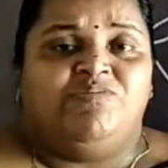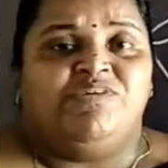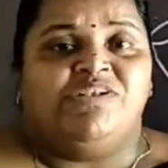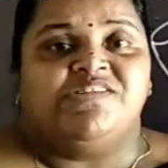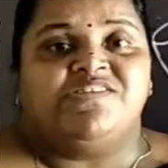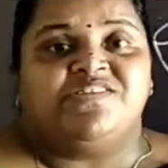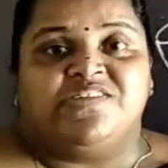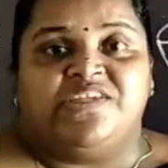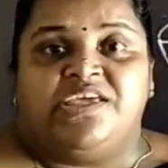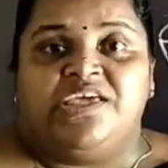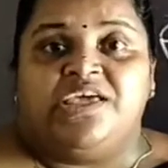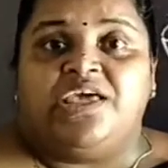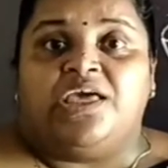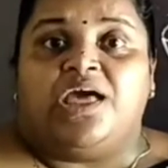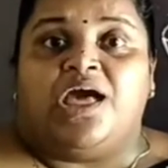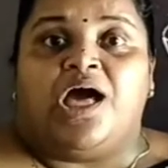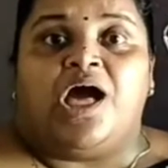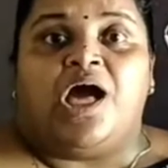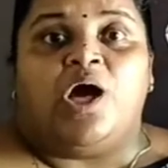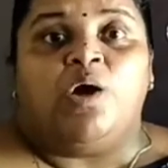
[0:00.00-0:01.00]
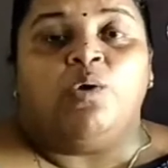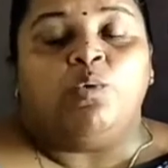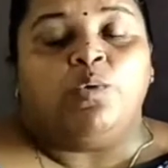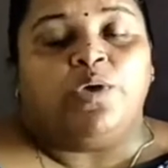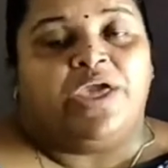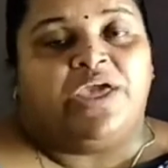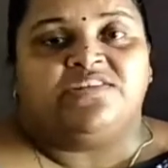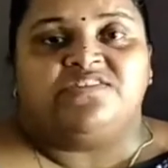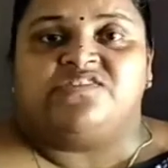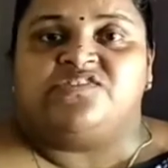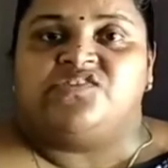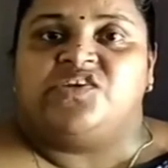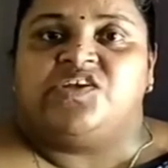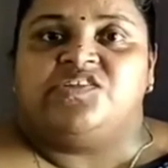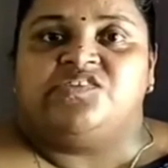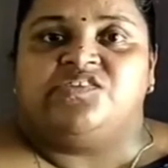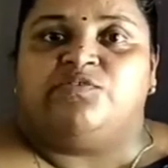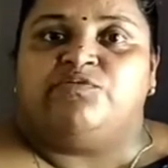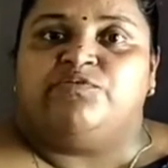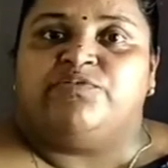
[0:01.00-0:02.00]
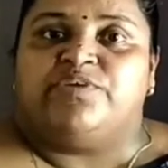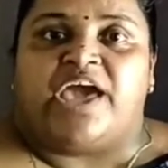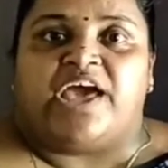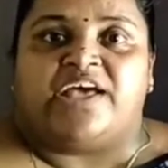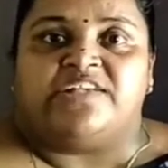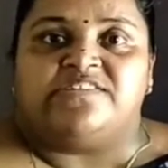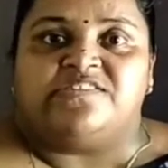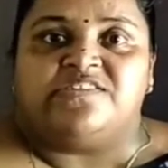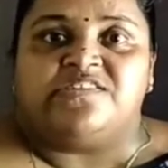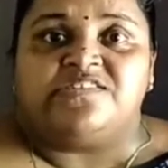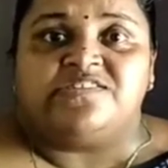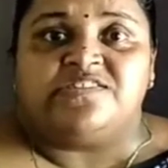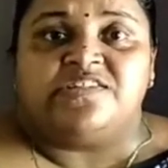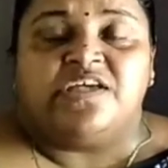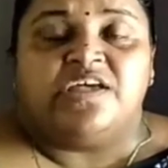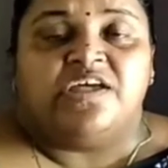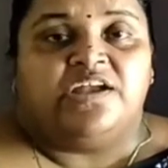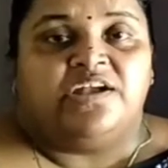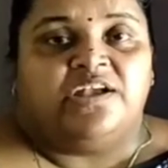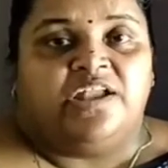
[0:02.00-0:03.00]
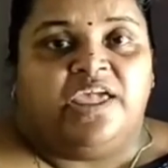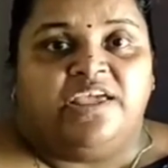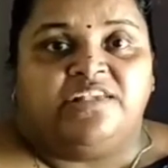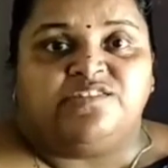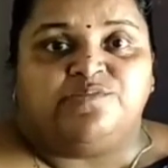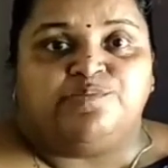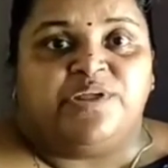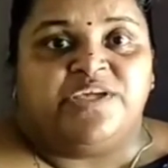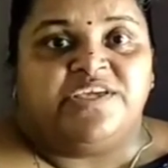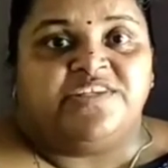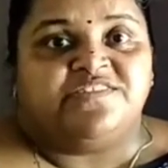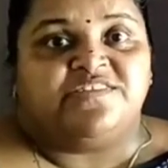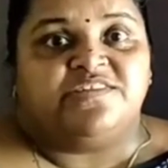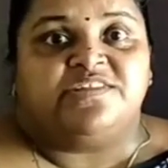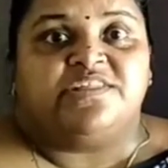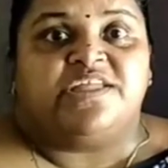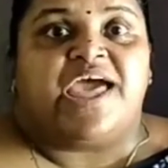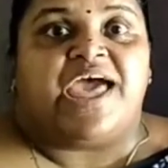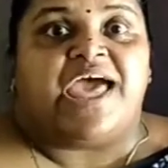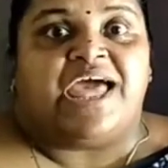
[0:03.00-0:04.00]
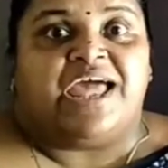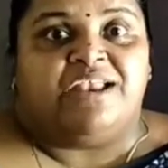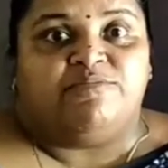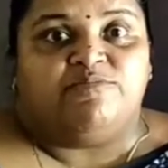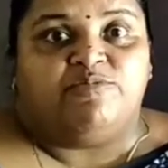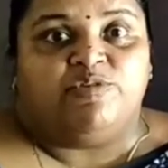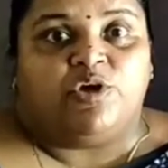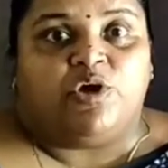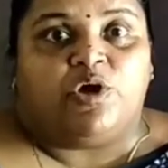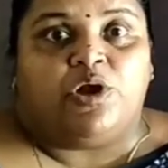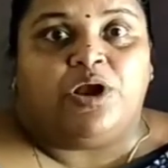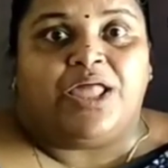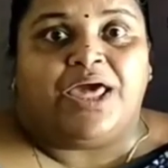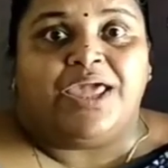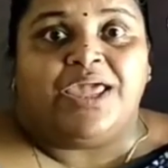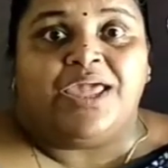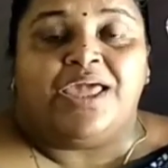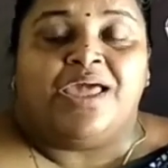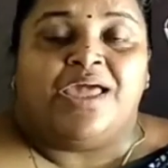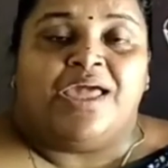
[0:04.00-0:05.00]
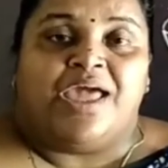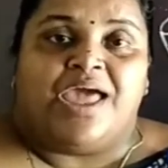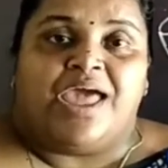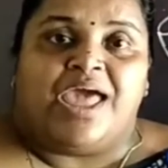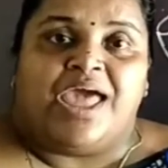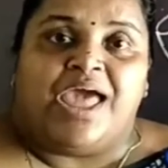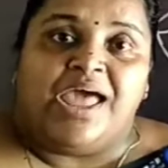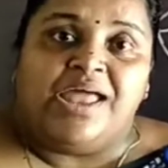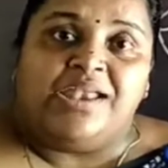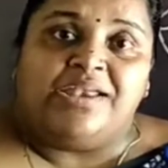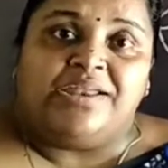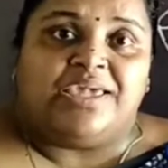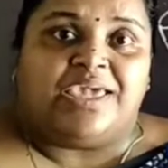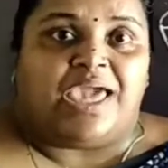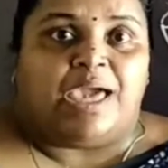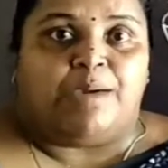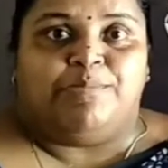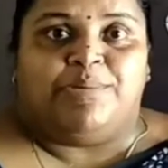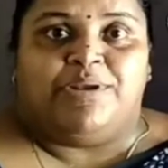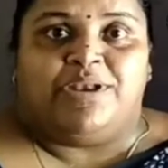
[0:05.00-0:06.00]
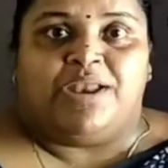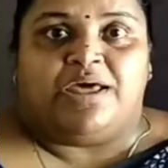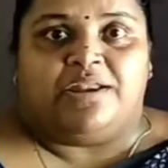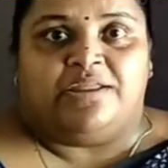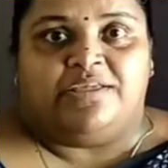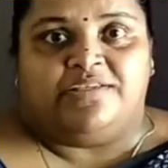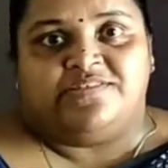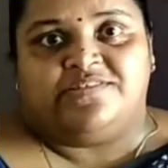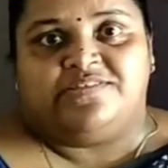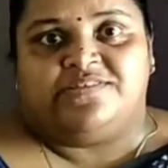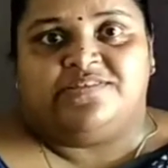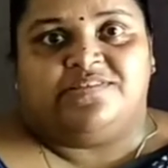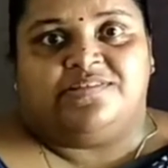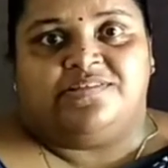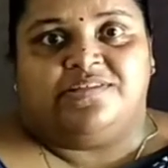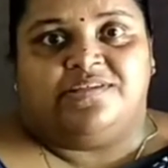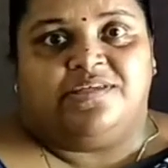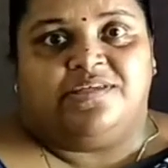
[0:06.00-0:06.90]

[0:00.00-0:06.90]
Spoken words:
will see how exchange of gases takes place in the alveoli and capillaries.